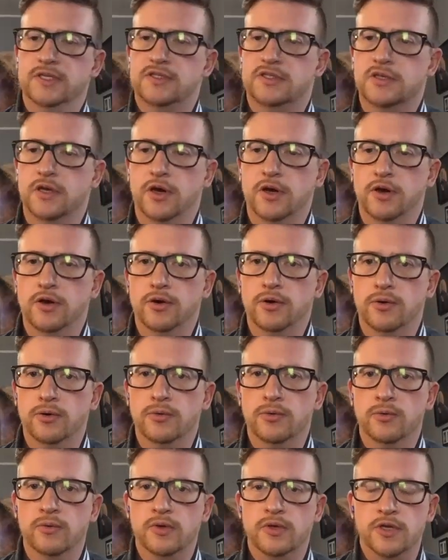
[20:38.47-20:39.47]

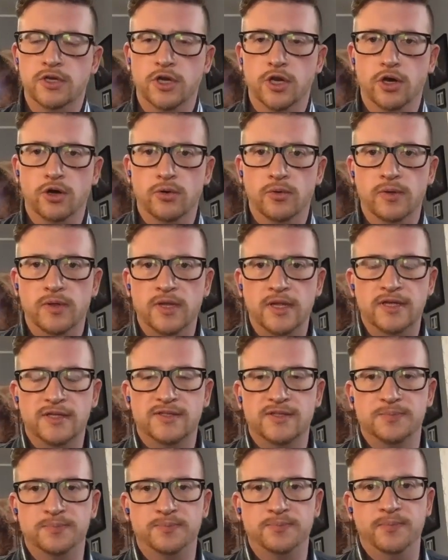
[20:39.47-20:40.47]
So,
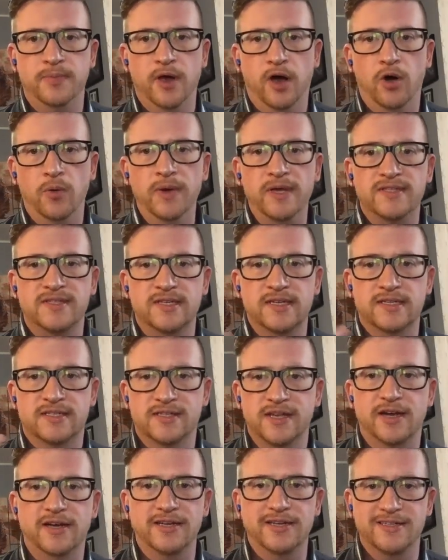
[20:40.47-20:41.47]
it's always
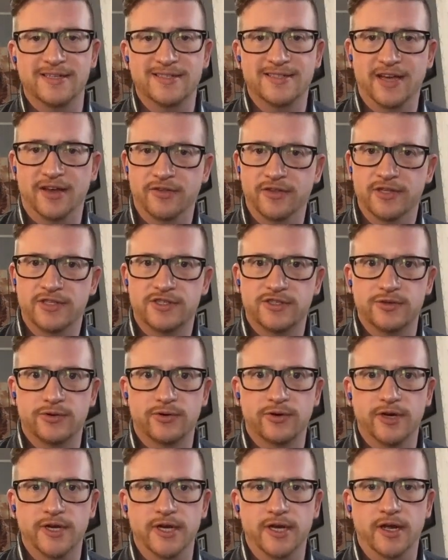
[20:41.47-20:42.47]
exciting to tell the
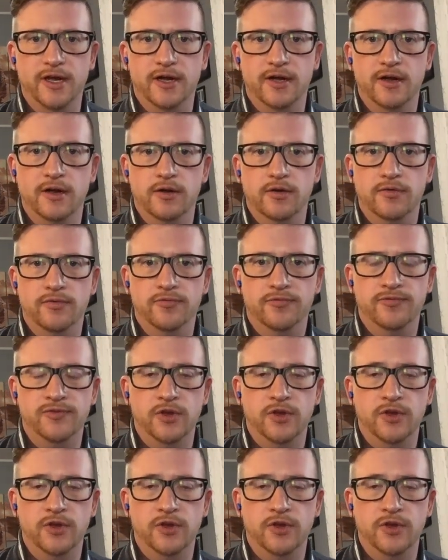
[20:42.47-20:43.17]
story of,